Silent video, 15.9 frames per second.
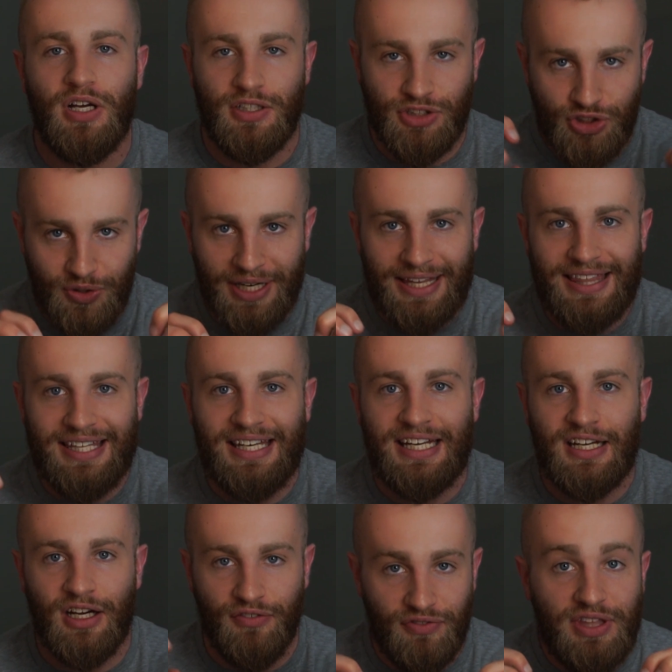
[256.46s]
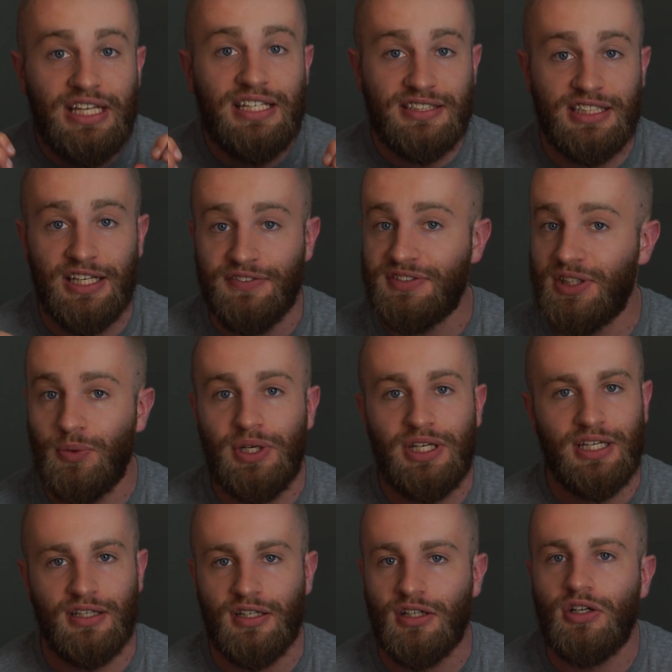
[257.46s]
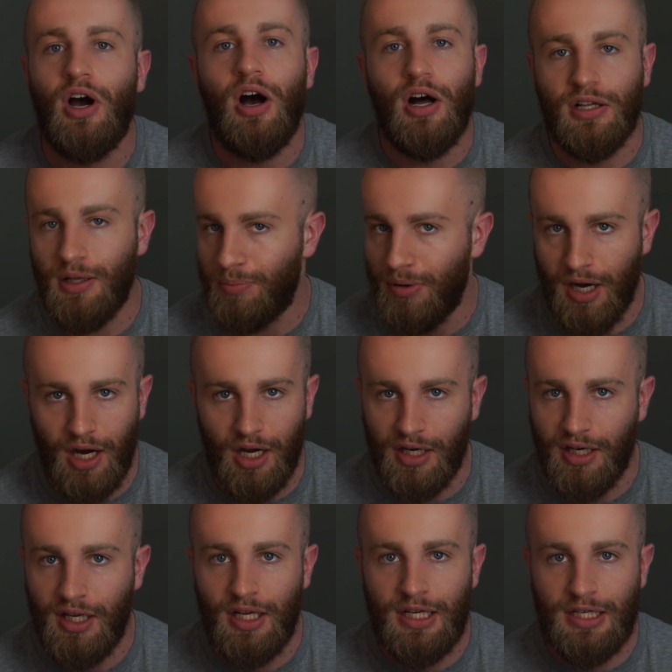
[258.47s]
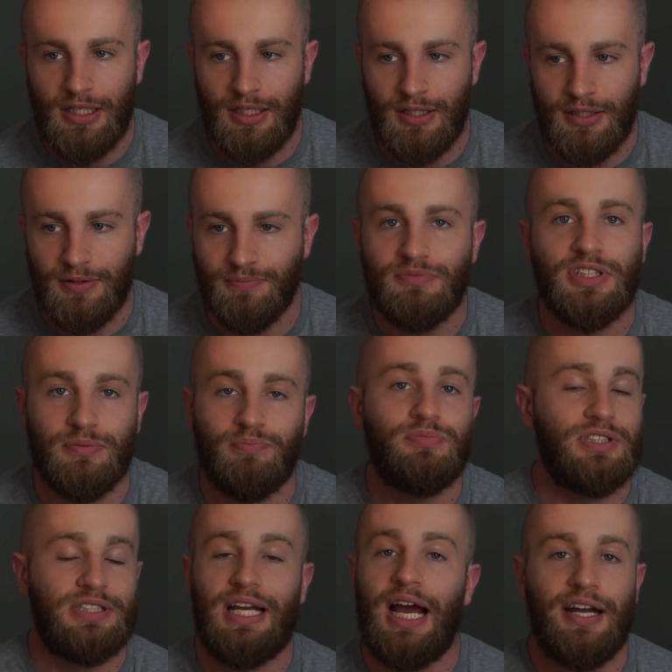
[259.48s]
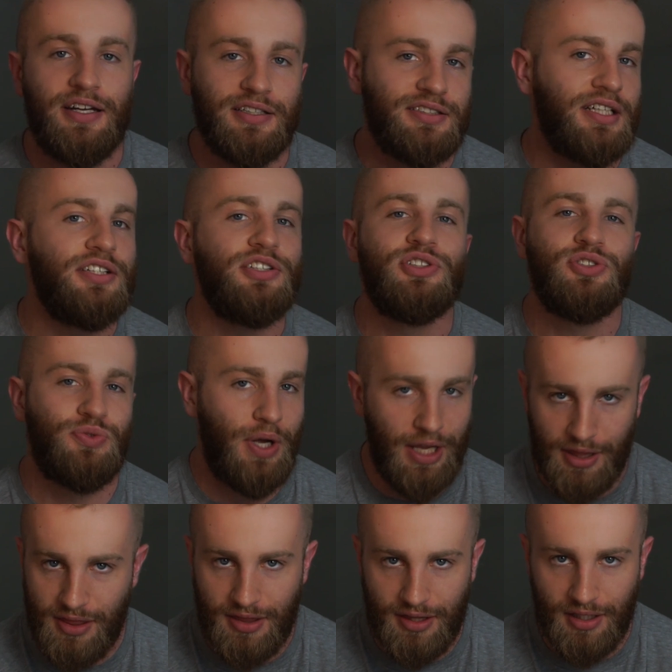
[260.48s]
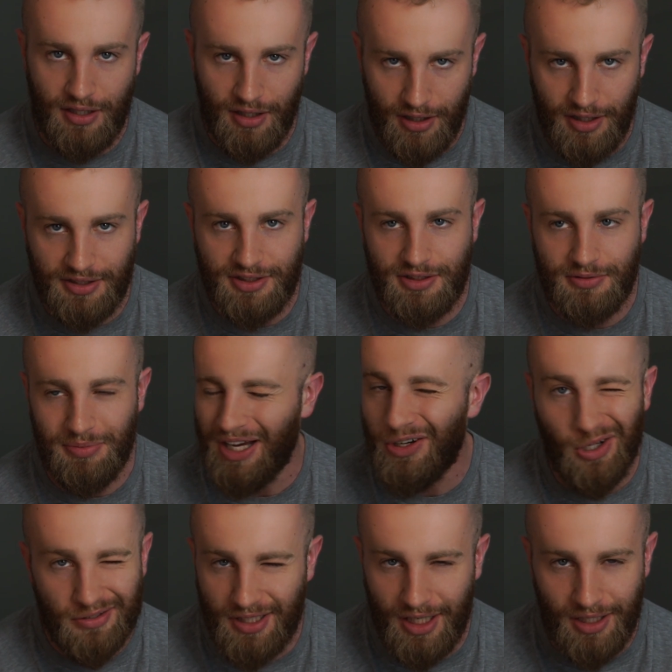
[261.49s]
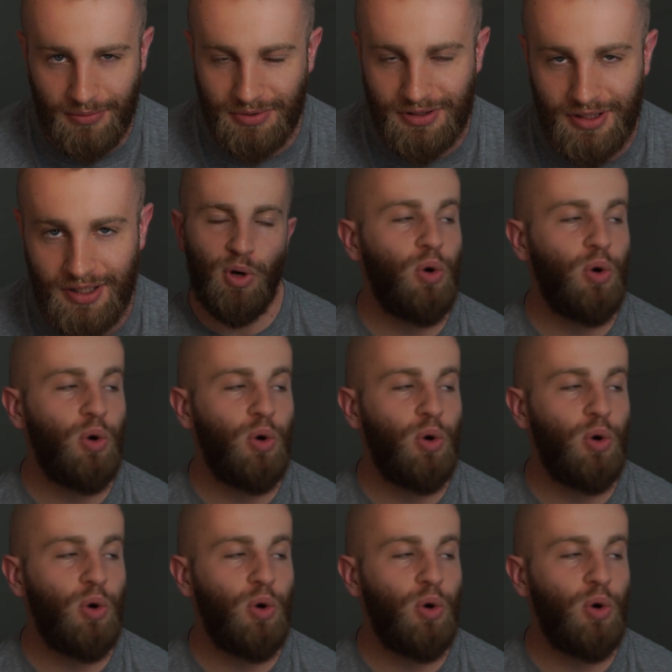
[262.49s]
uh, strengthening of these gifts that we can call upon uh, to, to guide us and strengthen us at all times.